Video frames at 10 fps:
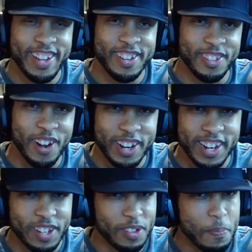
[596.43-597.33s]
Sorry,
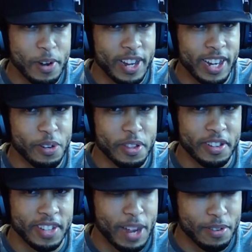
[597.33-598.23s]
Knicks. They put an eagle in
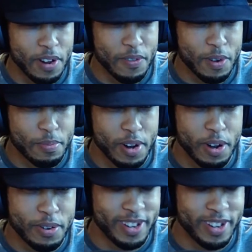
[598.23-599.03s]
this game. It's over with, bro.